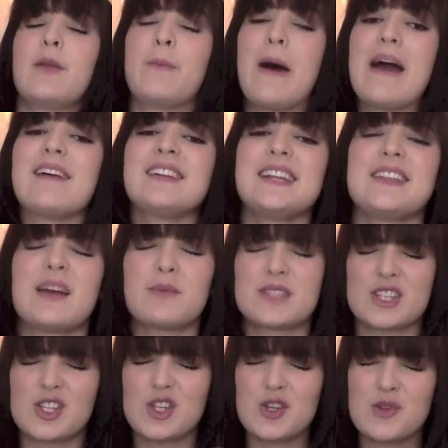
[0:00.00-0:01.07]
Apparently that was a
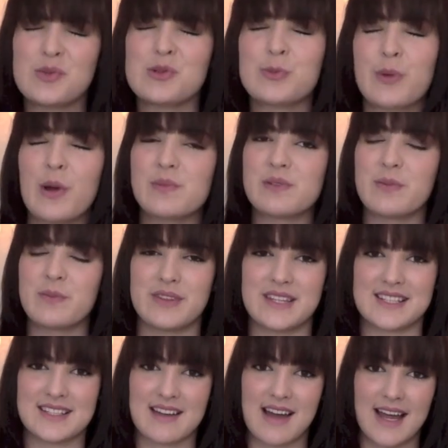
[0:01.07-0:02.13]
huge problem with
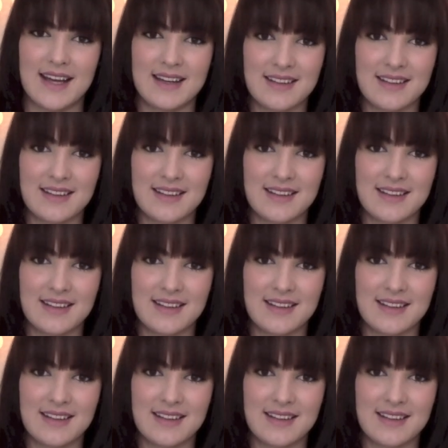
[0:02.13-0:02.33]
this guy.